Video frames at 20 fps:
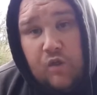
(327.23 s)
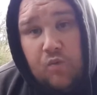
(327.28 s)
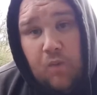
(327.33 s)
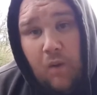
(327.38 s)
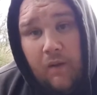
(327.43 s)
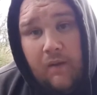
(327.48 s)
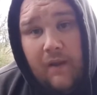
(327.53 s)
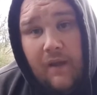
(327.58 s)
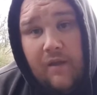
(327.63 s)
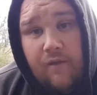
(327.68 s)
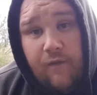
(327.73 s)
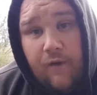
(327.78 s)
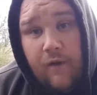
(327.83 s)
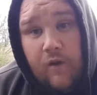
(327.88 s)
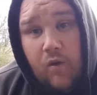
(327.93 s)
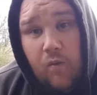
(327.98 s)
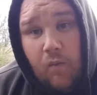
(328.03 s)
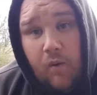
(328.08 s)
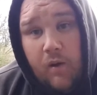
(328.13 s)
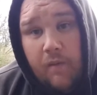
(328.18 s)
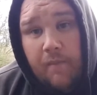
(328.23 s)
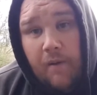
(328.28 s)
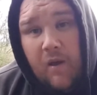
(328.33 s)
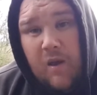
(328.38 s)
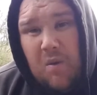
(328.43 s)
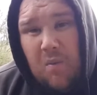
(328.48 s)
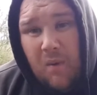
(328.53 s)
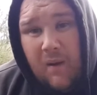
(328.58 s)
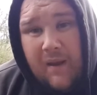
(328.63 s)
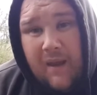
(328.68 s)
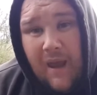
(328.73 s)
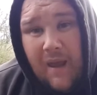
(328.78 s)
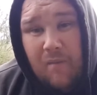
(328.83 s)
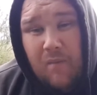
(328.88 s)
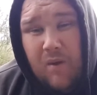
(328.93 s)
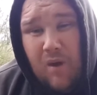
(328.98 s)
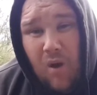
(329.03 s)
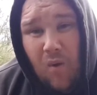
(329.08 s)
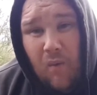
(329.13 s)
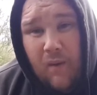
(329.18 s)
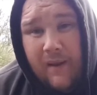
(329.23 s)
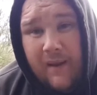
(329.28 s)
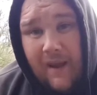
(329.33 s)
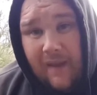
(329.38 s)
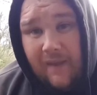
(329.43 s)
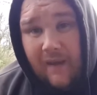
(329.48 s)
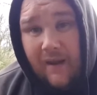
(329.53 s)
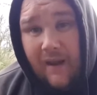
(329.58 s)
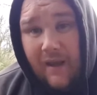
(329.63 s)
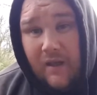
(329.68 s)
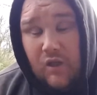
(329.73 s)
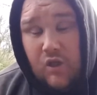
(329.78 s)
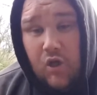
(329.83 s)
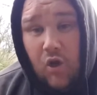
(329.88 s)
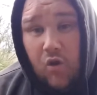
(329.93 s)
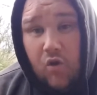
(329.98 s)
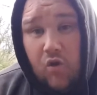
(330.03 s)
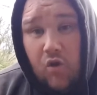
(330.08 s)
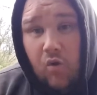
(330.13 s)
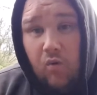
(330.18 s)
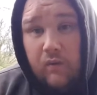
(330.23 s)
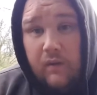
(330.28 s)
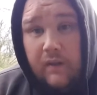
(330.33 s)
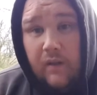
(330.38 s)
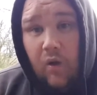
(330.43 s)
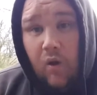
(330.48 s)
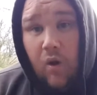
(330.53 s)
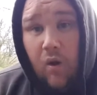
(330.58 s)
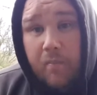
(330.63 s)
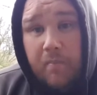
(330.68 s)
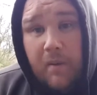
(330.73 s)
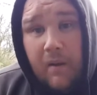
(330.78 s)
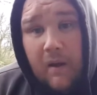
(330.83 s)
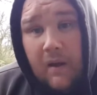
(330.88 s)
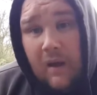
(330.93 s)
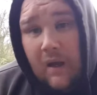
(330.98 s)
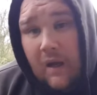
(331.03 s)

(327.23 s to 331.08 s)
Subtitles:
It's one less thing to worry about. We all want to get the nice shots holding it up.